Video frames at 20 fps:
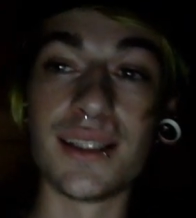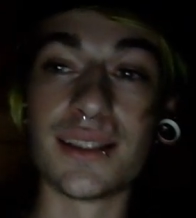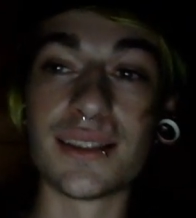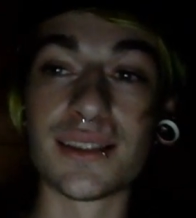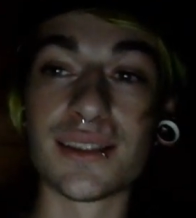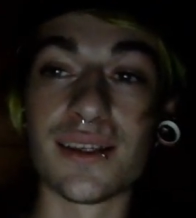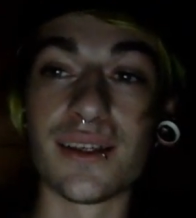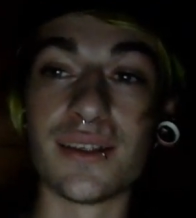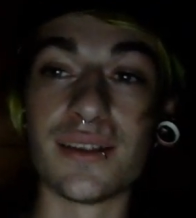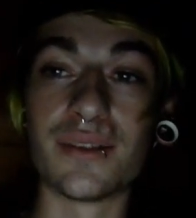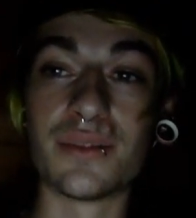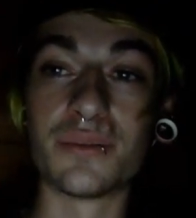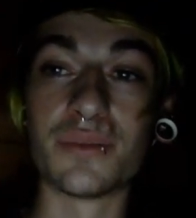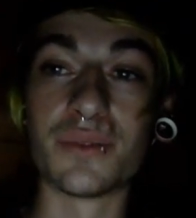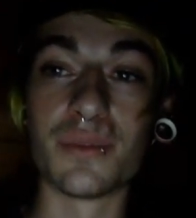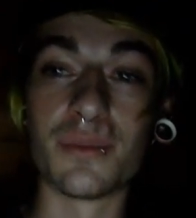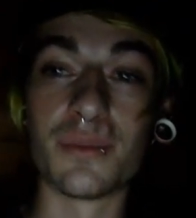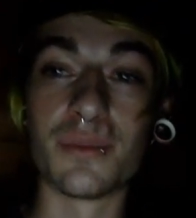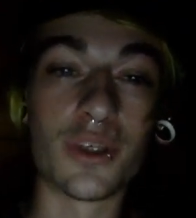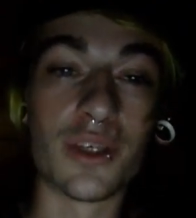So the
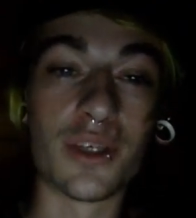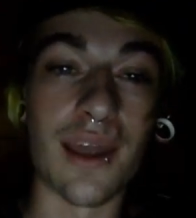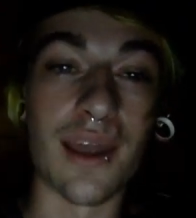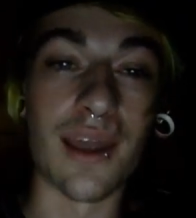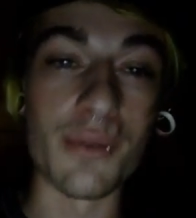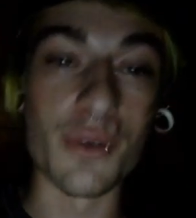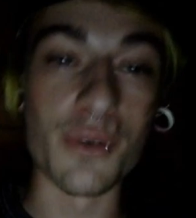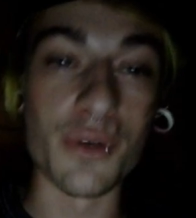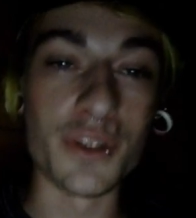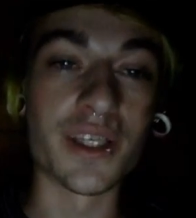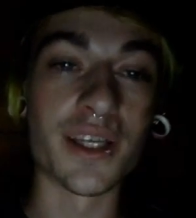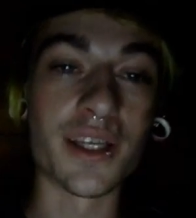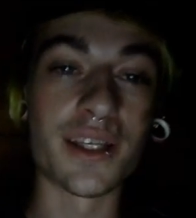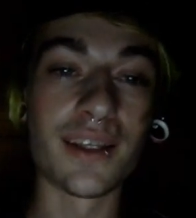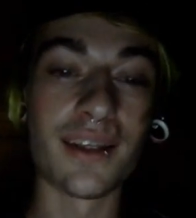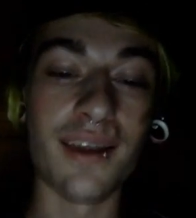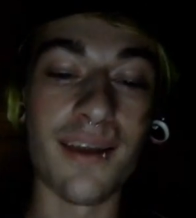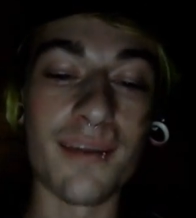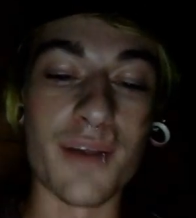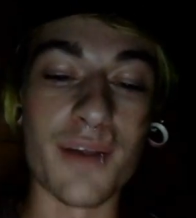more cannabinoids I can
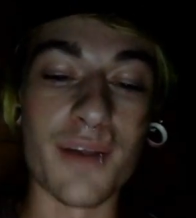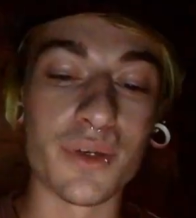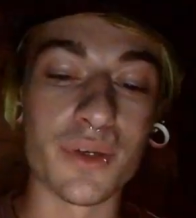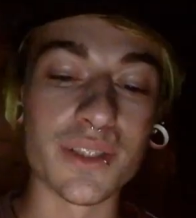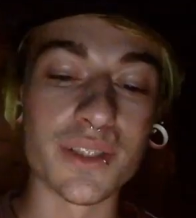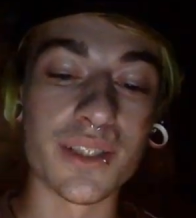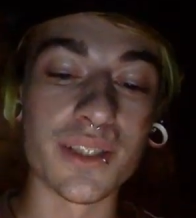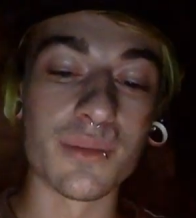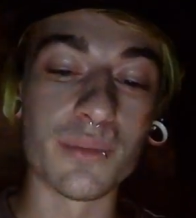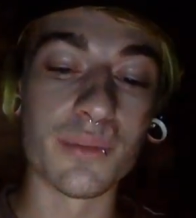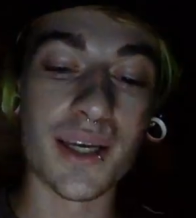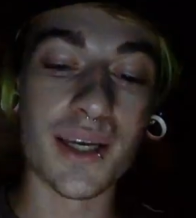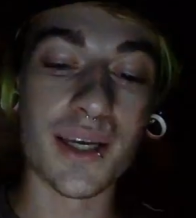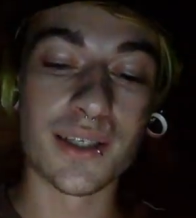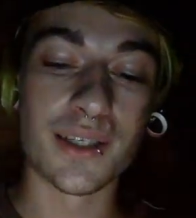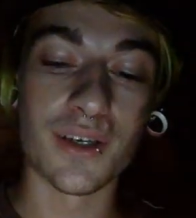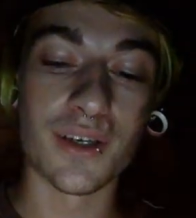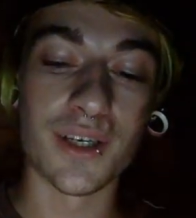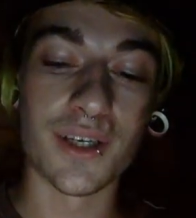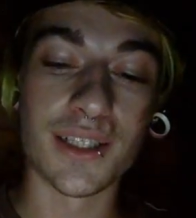get in my body, the better,
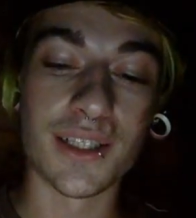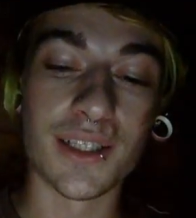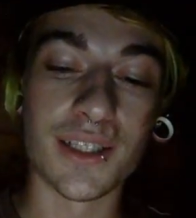right?